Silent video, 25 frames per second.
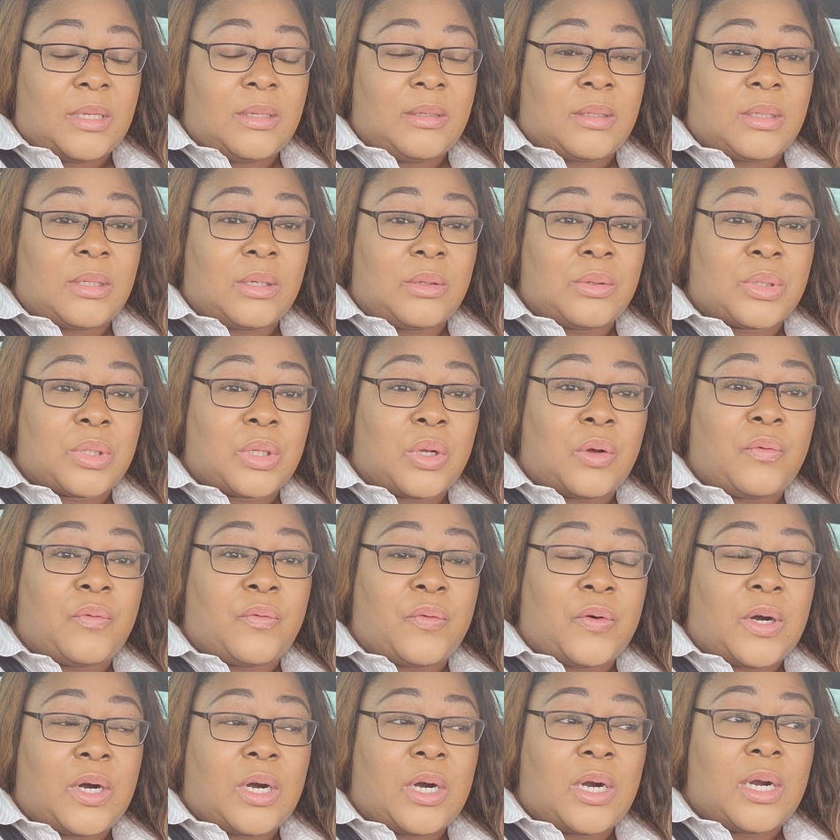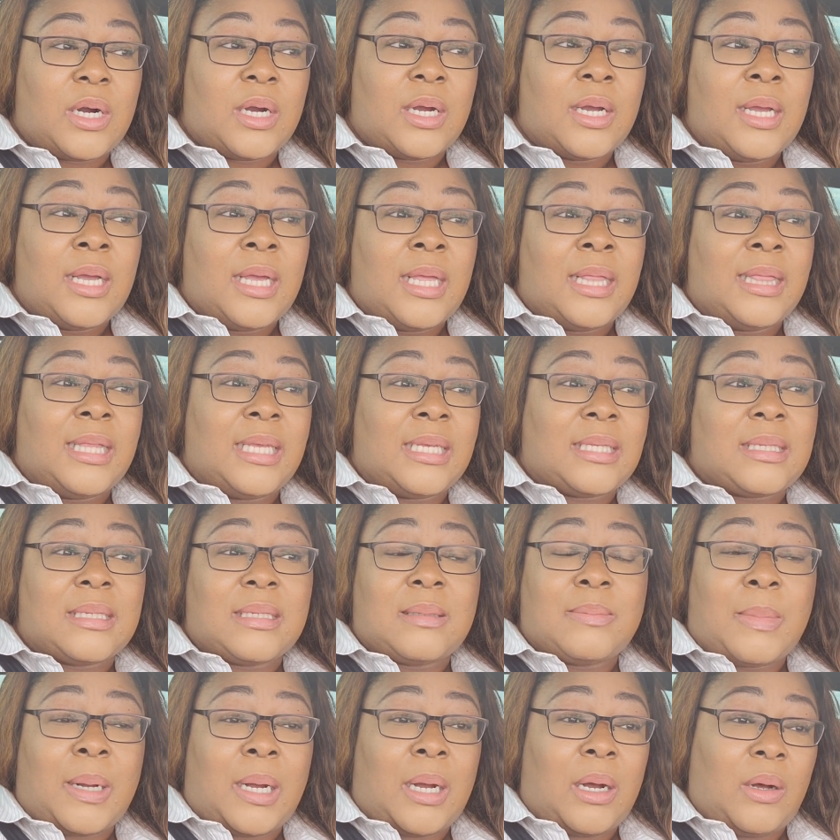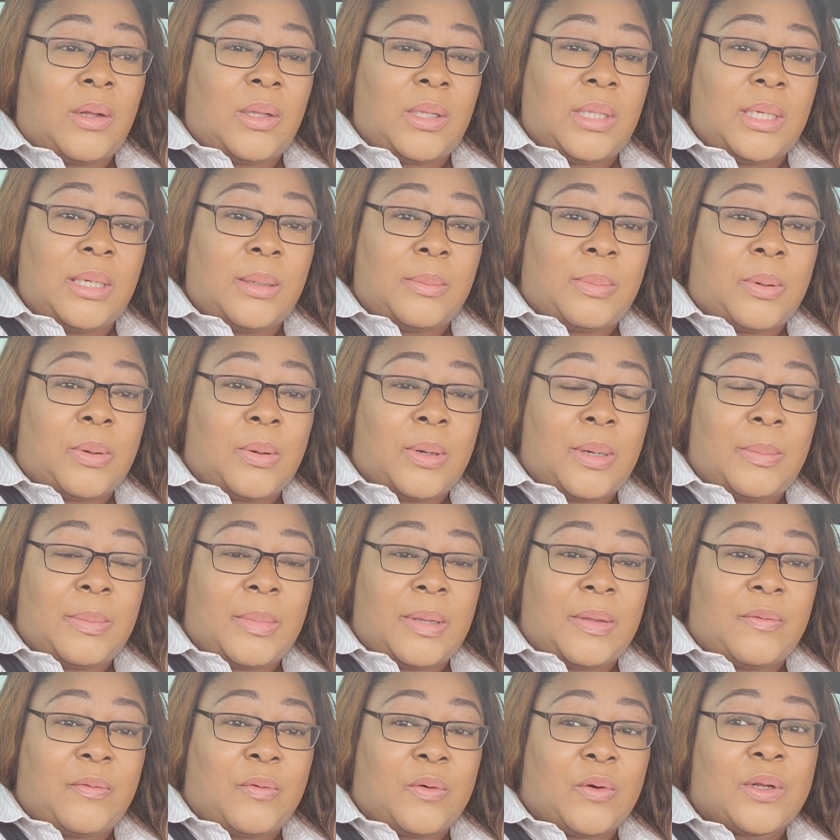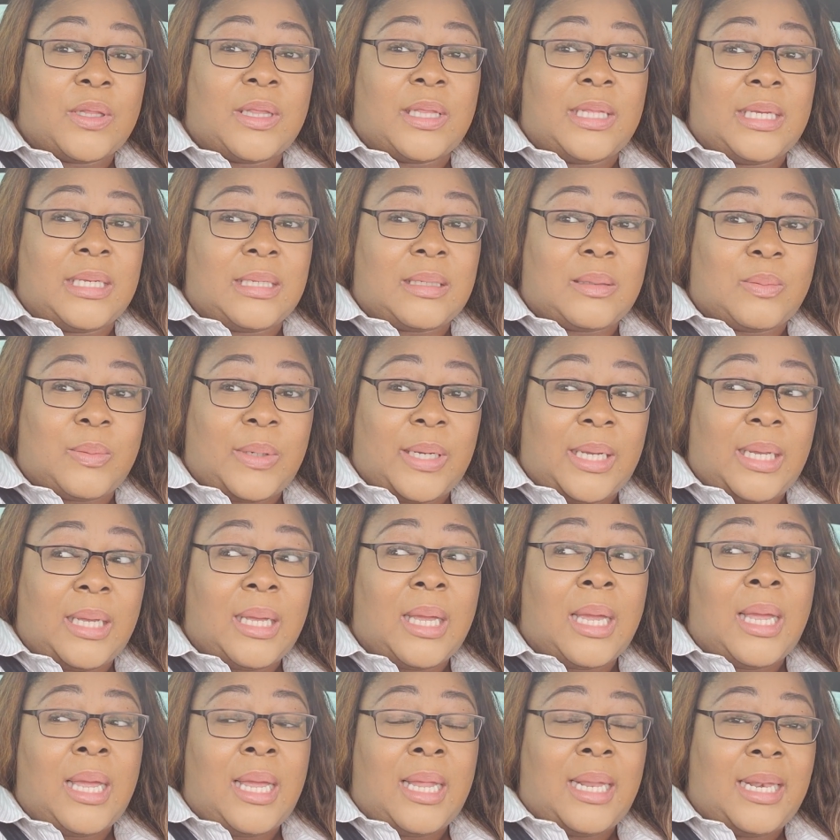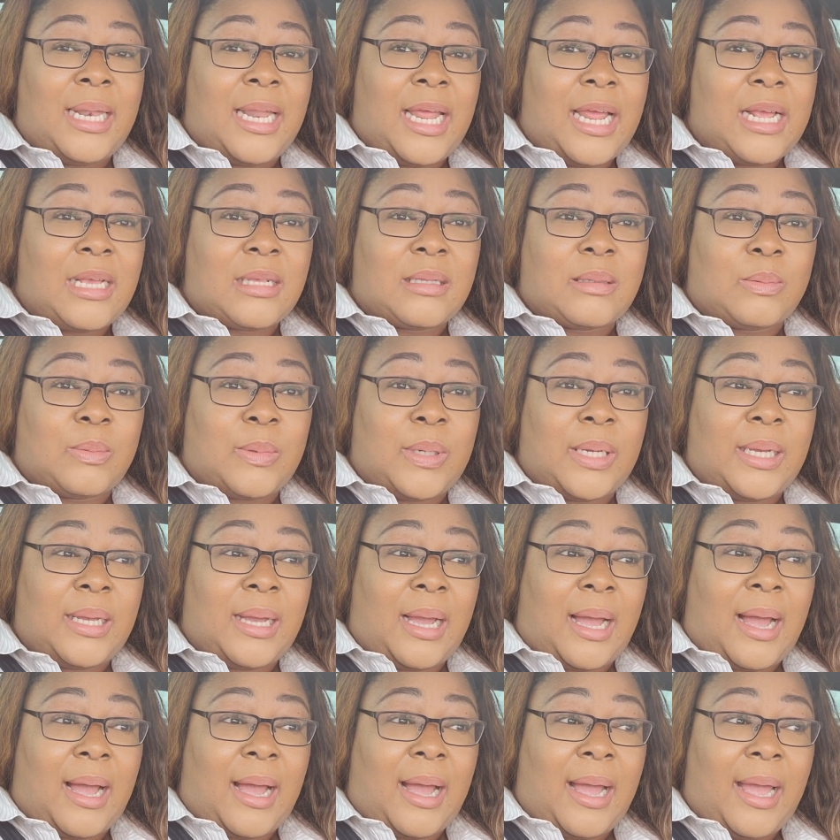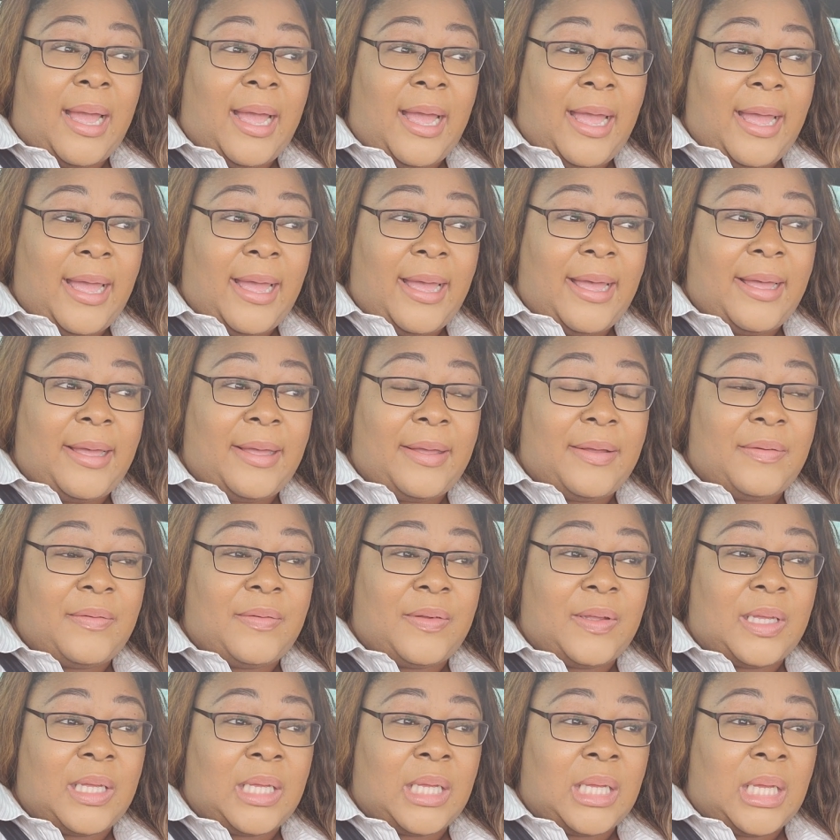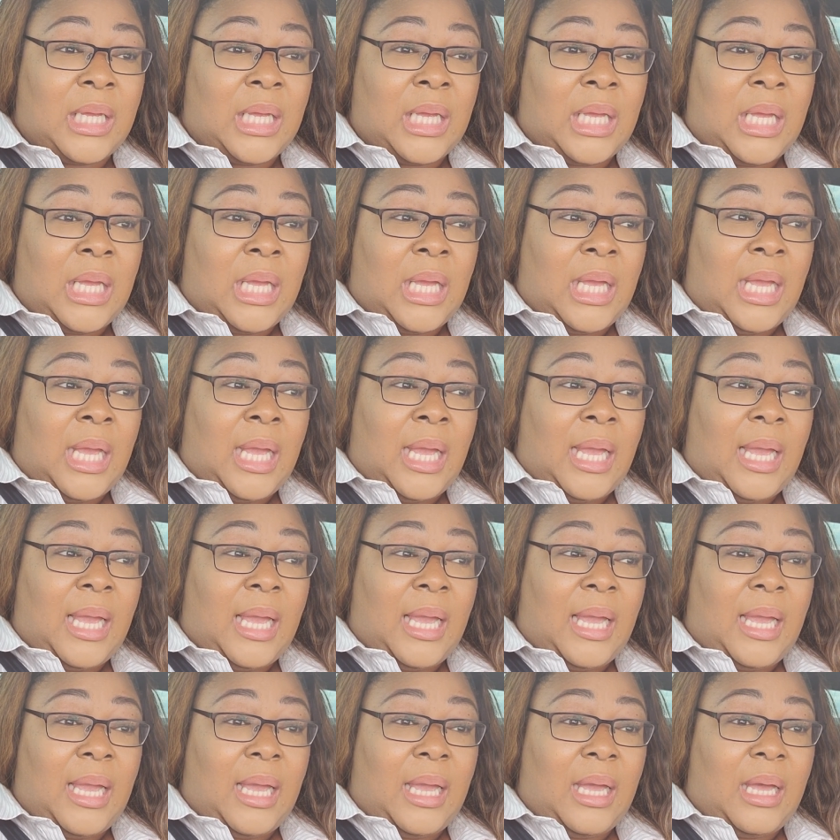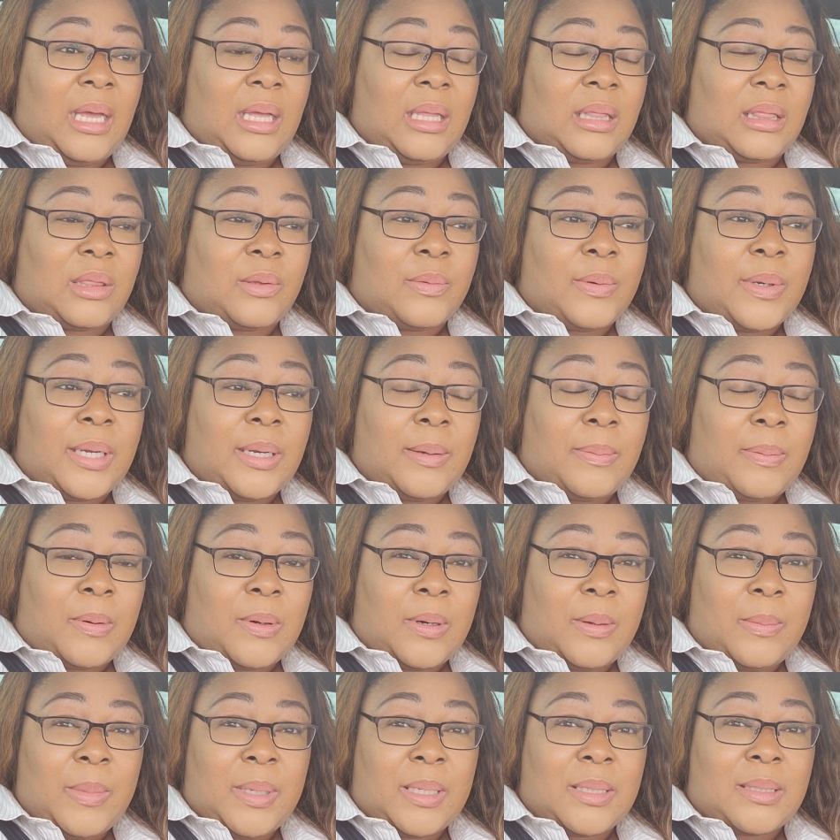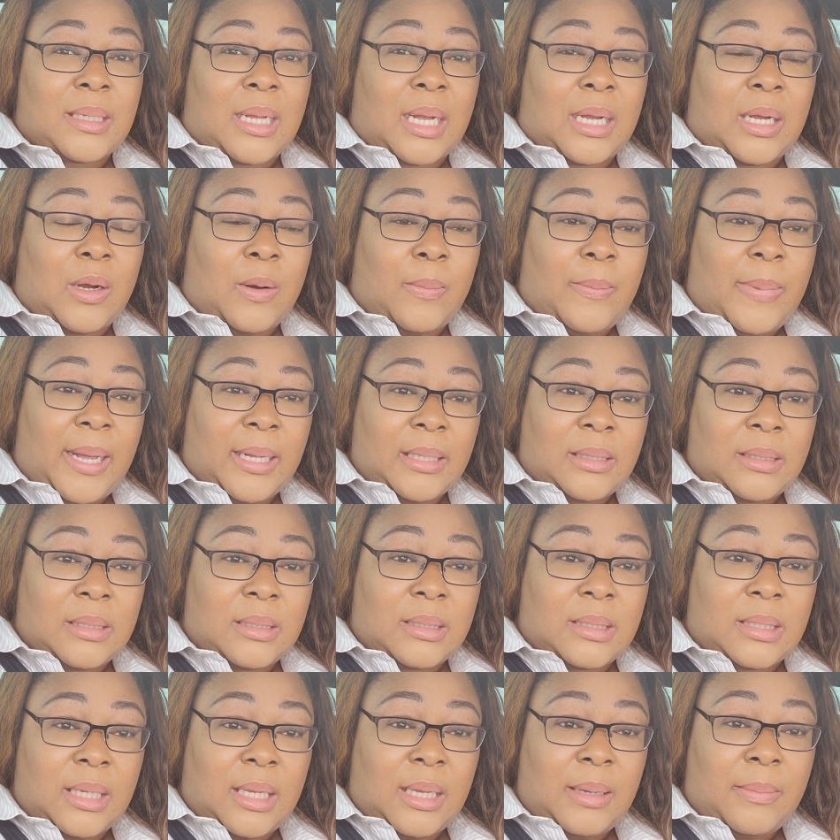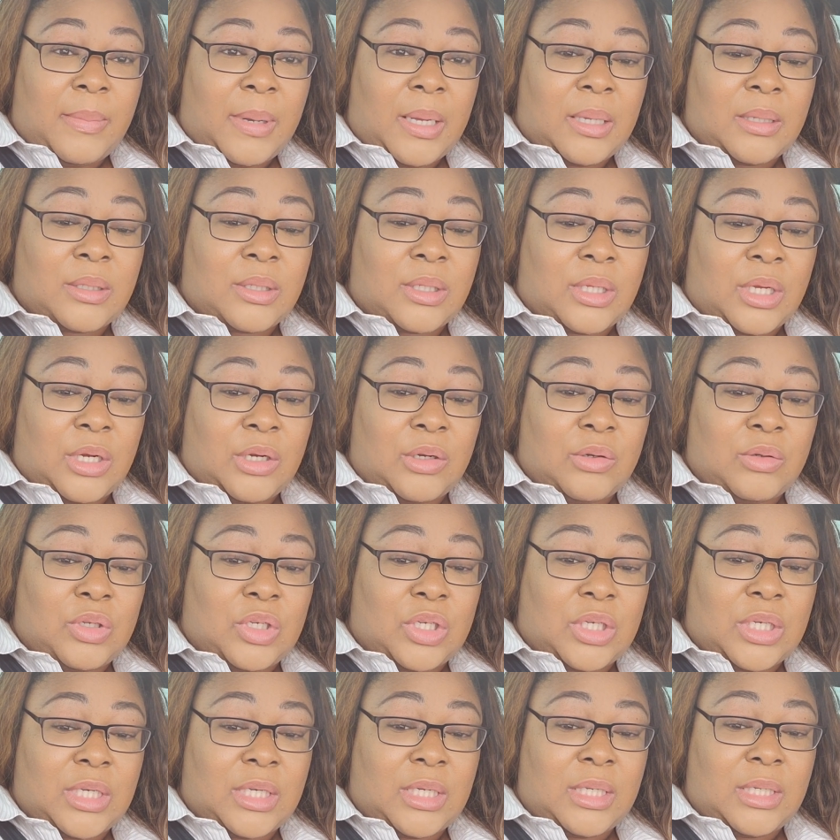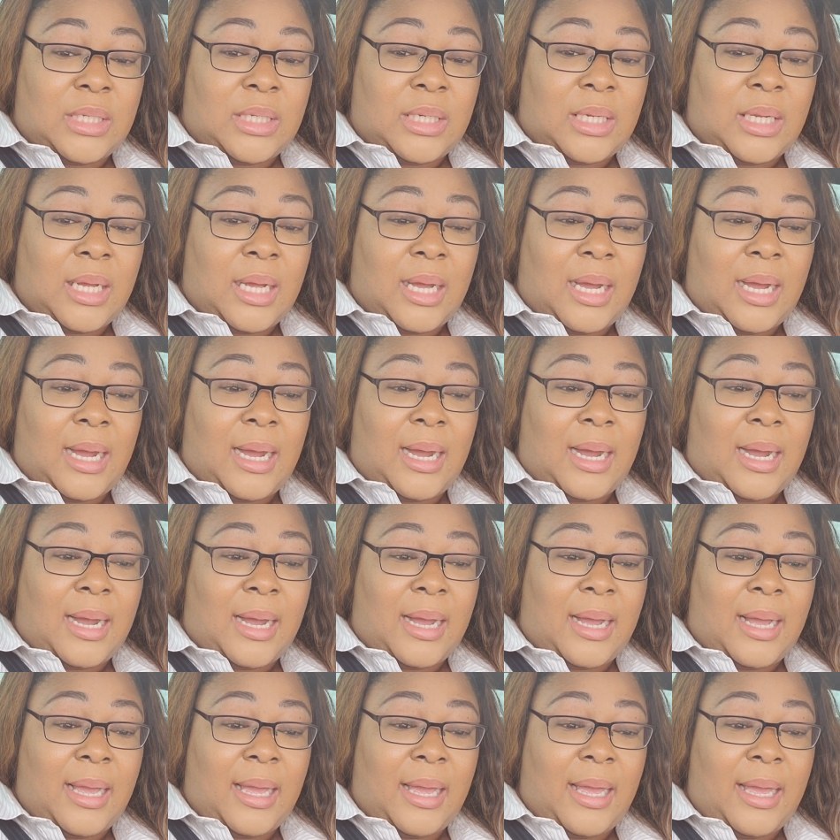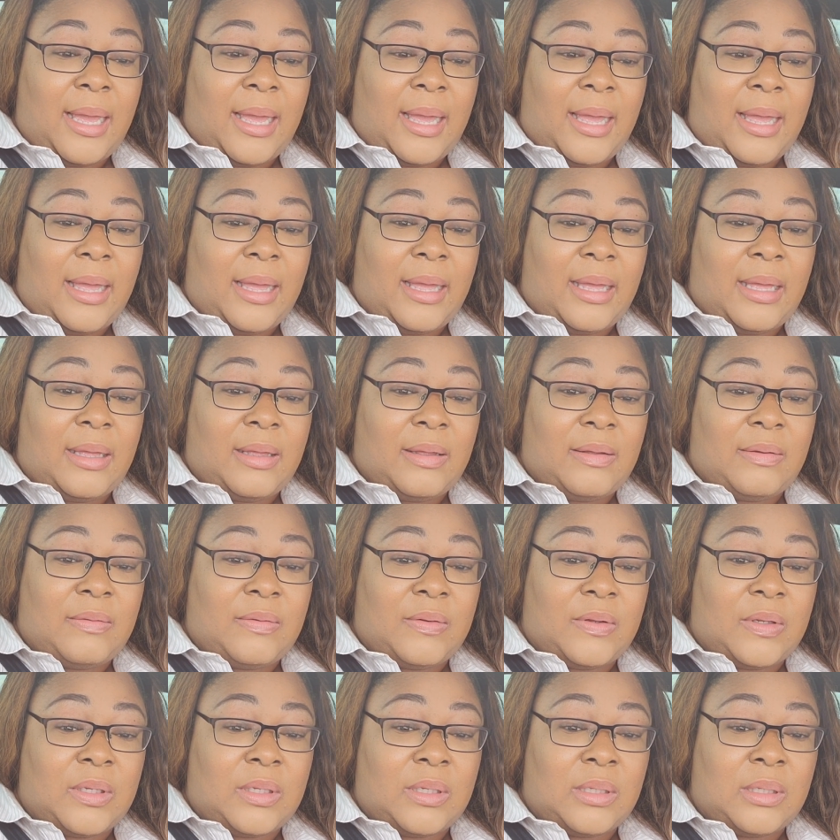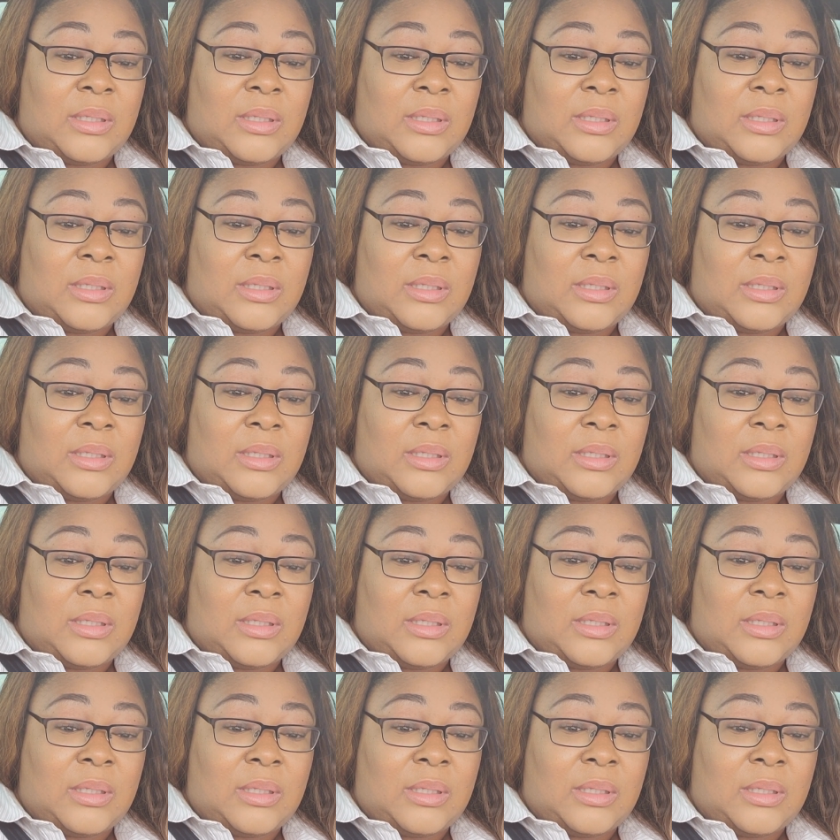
so so far this is my only appointment for this week next week i have three appointments i go back to see my surgeon i have